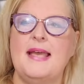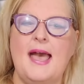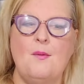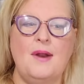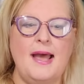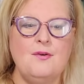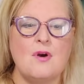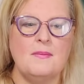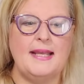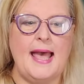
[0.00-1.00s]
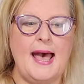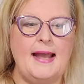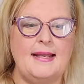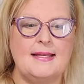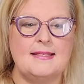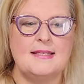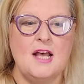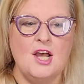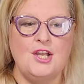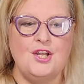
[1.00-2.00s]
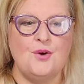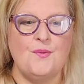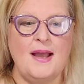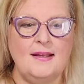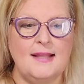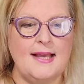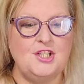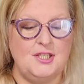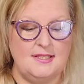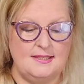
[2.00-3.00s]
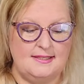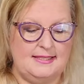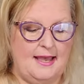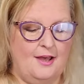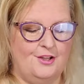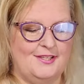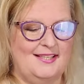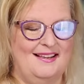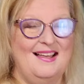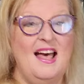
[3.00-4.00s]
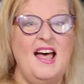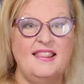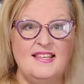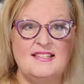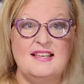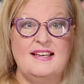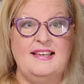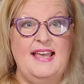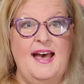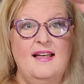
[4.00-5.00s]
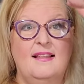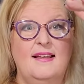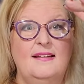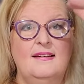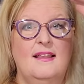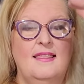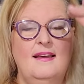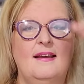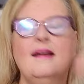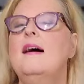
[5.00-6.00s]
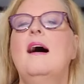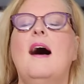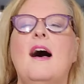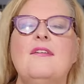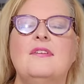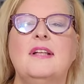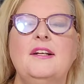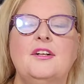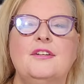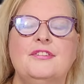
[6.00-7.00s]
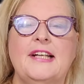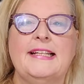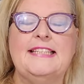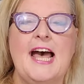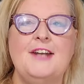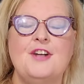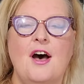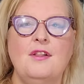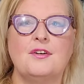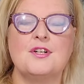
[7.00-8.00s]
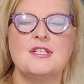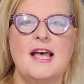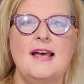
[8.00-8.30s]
And what I normally add is, Recollections sells this gallon thing of glitter for like $10.